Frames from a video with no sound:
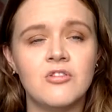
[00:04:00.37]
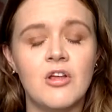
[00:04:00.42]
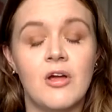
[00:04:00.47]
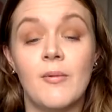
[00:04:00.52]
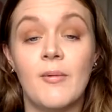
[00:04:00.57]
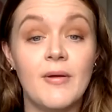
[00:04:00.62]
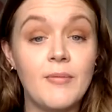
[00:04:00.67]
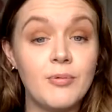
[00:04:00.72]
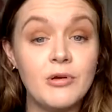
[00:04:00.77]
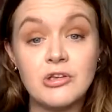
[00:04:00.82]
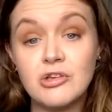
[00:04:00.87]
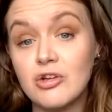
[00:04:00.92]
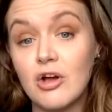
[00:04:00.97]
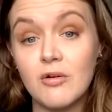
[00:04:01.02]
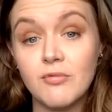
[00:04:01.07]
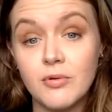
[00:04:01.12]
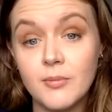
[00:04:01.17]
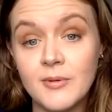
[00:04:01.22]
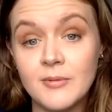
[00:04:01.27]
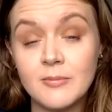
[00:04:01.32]
So if we
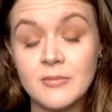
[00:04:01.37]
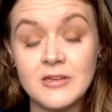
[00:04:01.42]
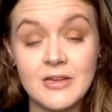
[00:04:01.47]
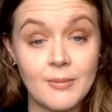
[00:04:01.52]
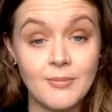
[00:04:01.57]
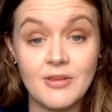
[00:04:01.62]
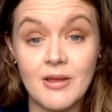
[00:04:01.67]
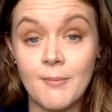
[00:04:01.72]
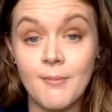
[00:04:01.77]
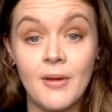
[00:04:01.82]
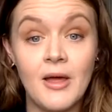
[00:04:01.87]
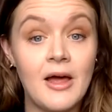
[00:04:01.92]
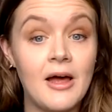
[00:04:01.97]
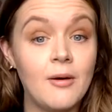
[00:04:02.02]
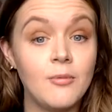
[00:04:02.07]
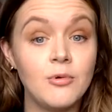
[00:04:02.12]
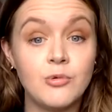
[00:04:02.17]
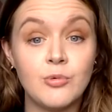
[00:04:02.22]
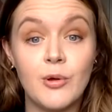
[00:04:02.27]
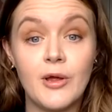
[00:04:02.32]
start from September,
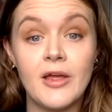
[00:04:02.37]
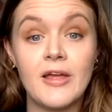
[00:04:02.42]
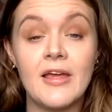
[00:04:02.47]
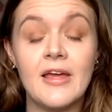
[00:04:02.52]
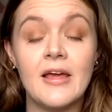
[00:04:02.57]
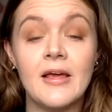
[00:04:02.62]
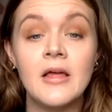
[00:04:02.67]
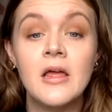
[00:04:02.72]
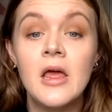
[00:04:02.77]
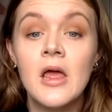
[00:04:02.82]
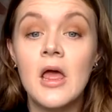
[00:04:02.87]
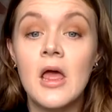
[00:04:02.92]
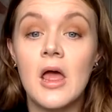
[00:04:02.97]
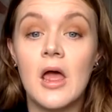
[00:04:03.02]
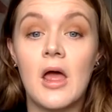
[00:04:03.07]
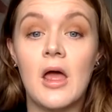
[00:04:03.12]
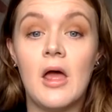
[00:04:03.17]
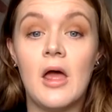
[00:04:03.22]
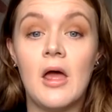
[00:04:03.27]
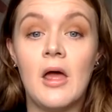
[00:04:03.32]
I was working
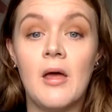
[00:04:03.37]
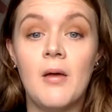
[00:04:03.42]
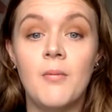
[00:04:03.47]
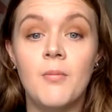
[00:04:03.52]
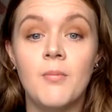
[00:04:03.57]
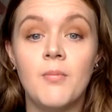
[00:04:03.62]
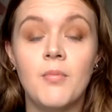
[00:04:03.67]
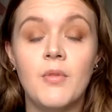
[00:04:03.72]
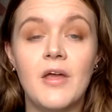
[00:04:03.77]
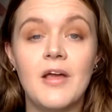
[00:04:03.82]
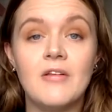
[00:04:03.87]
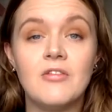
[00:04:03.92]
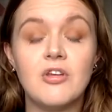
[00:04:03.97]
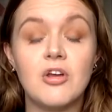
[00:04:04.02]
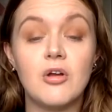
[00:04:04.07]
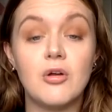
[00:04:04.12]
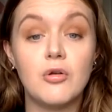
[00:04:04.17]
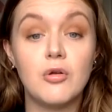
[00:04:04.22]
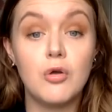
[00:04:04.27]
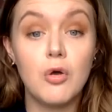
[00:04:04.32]
um, as
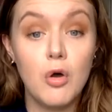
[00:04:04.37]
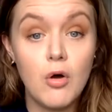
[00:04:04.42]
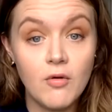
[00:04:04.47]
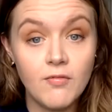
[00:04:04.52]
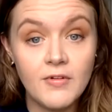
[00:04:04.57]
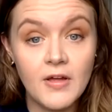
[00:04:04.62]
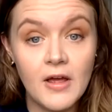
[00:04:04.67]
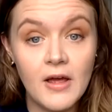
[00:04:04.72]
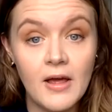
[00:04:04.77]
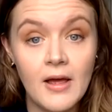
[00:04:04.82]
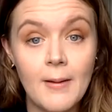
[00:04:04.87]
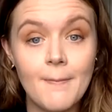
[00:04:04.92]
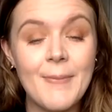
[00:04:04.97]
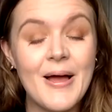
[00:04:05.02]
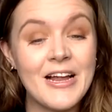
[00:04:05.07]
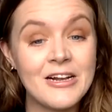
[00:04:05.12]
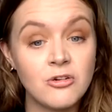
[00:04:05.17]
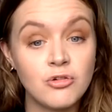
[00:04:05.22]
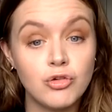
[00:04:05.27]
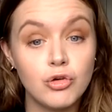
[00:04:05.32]
a cover
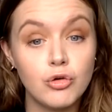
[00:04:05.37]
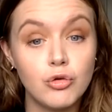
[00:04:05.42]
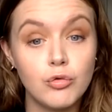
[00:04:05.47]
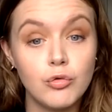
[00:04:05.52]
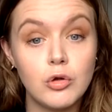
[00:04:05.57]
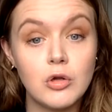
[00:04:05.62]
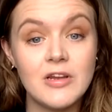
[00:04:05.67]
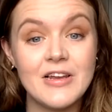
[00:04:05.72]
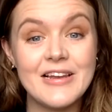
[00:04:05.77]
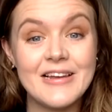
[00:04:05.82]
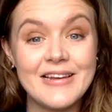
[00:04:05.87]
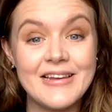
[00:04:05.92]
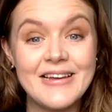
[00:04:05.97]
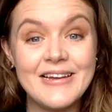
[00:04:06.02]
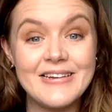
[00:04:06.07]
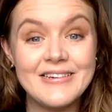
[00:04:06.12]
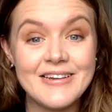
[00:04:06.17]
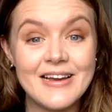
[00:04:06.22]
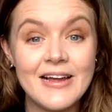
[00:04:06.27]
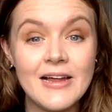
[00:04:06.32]
pastoral
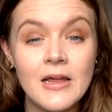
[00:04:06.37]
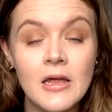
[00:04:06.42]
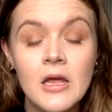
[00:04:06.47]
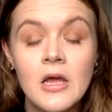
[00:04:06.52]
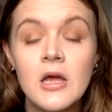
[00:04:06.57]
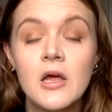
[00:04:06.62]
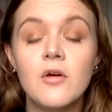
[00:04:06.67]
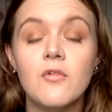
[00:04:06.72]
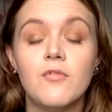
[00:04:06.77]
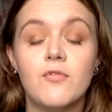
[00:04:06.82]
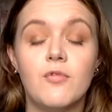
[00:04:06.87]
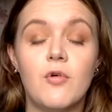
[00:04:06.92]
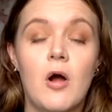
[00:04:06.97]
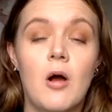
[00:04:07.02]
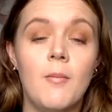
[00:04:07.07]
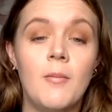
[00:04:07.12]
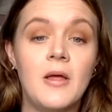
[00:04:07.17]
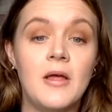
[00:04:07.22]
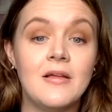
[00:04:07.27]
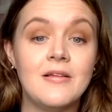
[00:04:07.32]
leader
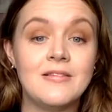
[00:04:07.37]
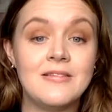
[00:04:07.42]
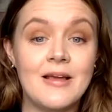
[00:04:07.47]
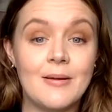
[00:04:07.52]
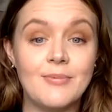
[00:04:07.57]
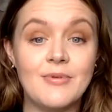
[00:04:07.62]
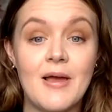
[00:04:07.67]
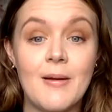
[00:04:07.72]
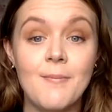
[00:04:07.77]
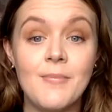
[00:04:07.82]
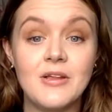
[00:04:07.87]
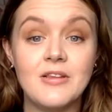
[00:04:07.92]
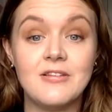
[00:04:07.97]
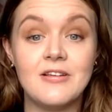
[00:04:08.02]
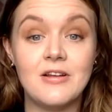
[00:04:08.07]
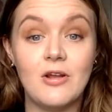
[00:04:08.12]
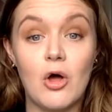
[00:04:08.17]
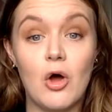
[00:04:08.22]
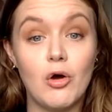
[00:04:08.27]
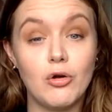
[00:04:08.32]
from September
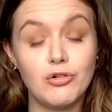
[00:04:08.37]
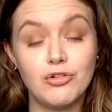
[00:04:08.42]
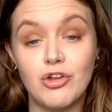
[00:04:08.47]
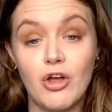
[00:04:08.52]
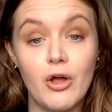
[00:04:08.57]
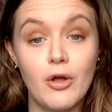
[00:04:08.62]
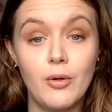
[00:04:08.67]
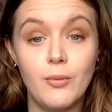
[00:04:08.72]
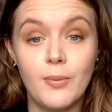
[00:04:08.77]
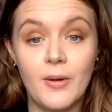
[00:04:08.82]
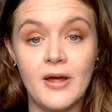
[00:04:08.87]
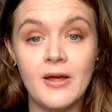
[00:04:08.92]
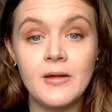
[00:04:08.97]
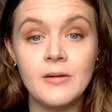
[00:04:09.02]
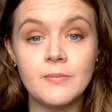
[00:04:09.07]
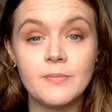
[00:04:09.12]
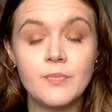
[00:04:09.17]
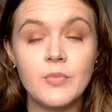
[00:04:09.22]
till October.